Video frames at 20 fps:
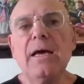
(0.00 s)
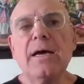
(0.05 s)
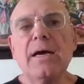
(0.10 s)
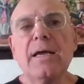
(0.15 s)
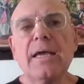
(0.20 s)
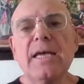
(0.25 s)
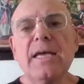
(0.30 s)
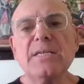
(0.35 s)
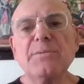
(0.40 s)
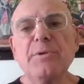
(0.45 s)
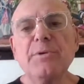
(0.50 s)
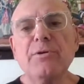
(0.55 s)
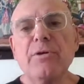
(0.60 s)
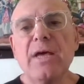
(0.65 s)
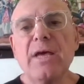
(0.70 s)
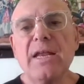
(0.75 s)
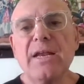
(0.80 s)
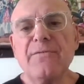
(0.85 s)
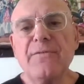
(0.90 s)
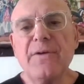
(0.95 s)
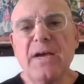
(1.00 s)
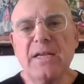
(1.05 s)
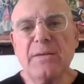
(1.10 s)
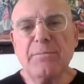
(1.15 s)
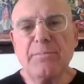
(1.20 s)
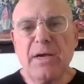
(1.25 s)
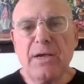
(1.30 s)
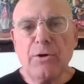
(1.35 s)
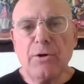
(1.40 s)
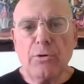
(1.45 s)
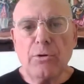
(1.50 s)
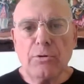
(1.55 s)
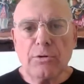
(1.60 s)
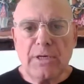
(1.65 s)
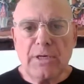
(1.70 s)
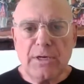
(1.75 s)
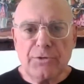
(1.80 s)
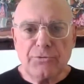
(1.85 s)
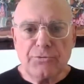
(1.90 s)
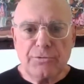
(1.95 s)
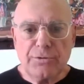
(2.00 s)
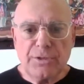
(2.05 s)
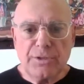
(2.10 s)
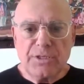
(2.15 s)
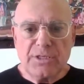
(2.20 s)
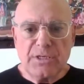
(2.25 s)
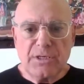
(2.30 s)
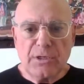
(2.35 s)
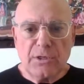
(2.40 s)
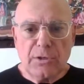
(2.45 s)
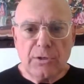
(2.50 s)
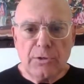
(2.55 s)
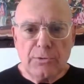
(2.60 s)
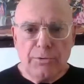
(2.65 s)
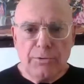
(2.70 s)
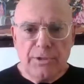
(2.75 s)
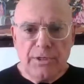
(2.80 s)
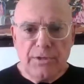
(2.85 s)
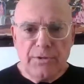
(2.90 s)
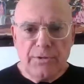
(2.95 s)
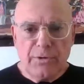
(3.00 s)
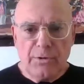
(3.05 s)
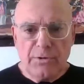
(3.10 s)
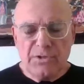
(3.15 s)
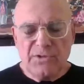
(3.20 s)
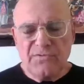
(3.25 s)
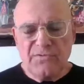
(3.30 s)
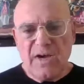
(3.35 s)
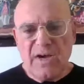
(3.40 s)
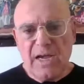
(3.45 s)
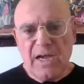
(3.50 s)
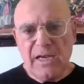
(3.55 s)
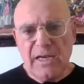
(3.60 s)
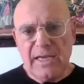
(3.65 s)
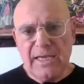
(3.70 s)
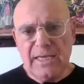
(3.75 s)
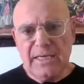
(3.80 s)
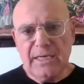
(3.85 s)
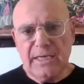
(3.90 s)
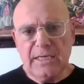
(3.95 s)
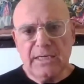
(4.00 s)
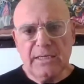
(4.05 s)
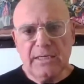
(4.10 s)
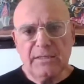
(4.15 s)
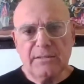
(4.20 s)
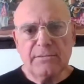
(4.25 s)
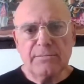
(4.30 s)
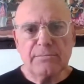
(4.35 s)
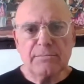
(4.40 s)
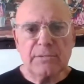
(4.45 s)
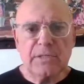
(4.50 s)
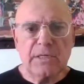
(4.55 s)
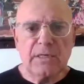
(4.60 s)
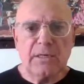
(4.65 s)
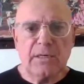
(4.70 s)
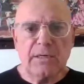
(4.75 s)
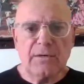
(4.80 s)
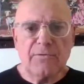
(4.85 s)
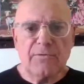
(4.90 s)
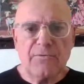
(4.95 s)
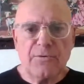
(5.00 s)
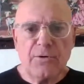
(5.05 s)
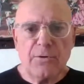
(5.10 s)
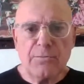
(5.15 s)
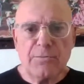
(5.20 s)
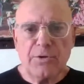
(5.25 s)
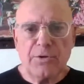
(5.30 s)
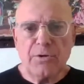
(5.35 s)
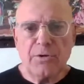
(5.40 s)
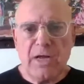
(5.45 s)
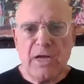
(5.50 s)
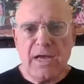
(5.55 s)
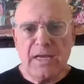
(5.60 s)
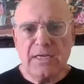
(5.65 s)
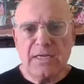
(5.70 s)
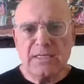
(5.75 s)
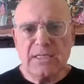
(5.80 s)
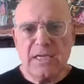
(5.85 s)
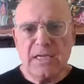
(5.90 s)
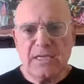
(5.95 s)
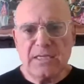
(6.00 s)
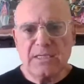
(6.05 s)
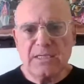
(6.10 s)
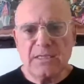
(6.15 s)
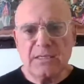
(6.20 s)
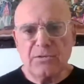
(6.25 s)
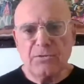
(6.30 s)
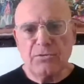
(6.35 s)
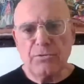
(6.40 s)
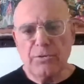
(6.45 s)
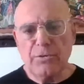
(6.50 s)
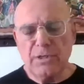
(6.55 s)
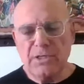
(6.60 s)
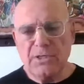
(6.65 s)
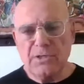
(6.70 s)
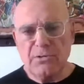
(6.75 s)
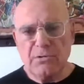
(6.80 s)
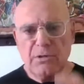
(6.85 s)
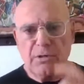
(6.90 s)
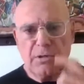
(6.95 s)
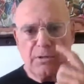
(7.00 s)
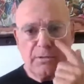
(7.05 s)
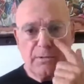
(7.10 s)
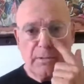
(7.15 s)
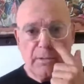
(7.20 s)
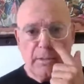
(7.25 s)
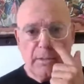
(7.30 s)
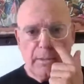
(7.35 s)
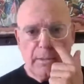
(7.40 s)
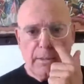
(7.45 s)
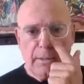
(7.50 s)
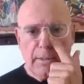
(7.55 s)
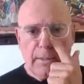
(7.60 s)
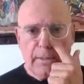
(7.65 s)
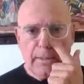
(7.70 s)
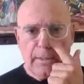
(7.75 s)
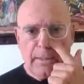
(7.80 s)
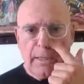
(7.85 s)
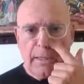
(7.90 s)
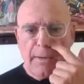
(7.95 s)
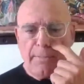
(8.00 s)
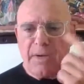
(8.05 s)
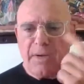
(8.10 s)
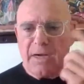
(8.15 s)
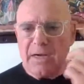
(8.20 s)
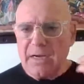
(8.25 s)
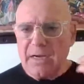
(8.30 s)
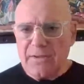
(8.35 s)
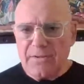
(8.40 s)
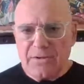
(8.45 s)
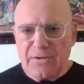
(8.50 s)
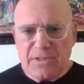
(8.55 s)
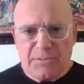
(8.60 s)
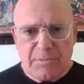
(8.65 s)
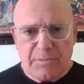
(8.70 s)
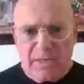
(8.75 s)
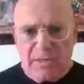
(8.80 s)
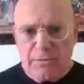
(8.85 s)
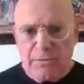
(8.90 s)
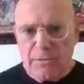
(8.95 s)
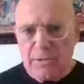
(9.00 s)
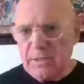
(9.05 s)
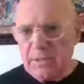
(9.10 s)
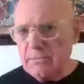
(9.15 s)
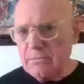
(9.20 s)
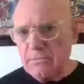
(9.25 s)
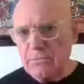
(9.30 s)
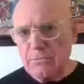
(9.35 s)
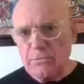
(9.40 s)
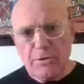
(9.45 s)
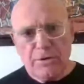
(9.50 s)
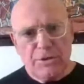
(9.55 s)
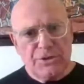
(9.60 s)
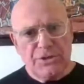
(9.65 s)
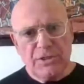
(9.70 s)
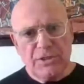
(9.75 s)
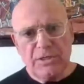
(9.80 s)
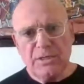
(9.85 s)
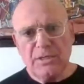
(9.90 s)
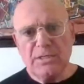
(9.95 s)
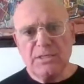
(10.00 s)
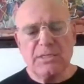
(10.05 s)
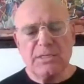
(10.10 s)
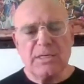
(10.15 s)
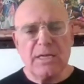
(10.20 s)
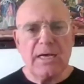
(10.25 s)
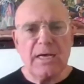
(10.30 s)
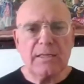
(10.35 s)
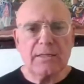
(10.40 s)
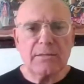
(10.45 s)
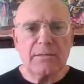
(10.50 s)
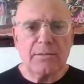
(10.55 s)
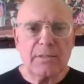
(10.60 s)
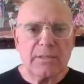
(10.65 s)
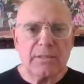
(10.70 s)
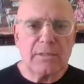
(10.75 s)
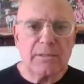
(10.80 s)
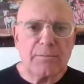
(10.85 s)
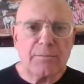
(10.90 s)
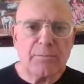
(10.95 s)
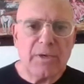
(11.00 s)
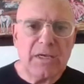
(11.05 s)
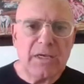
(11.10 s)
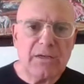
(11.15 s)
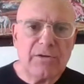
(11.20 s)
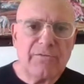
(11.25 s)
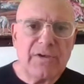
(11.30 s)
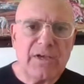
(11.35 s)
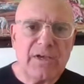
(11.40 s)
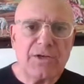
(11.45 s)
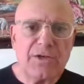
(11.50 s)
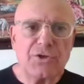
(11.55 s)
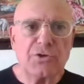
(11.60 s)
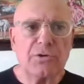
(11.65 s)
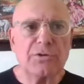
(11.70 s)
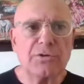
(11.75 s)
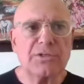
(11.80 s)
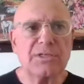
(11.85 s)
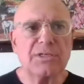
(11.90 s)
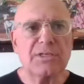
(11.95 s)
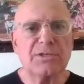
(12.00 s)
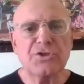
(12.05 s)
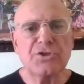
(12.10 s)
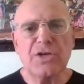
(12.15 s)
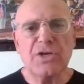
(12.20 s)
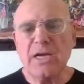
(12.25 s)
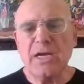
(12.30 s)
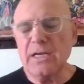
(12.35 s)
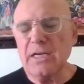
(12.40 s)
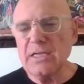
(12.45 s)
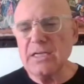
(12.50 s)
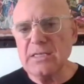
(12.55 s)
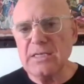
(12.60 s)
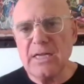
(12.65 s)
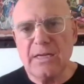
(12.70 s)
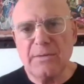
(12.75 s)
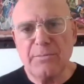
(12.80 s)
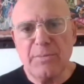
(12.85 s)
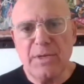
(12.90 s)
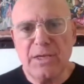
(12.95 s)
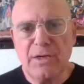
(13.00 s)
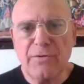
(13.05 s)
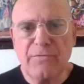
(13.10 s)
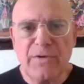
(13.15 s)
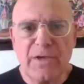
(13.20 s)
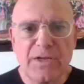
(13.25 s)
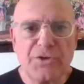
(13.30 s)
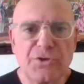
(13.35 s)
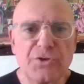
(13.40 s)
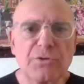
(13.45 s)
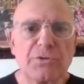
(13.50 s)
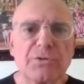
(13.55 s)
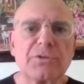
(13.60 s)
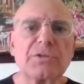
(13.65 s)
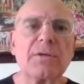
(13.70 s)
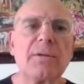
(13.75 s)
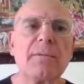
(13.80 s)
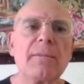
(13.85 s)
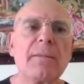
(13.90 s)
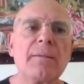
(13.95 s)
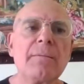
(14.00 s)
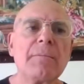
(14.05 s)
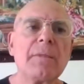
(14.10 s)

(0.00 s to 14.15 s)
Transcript: has been ratified by all countries, including those violating it, from the United States to Israel. Among others, by the way, Russia is not made of angels. China is not made of angels.